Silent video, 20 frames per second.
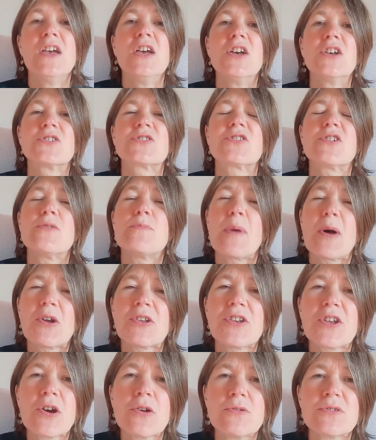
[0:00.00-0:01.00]
So by
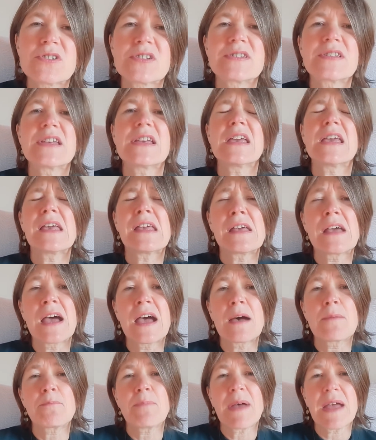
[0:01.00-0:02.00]
noticing it
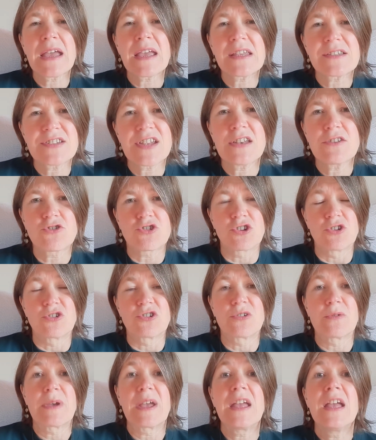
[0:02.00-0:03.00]
and paying attention
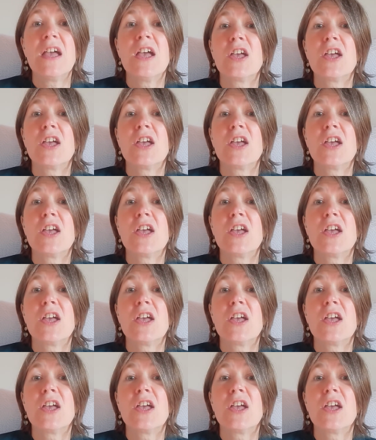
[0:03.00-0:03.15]
to it,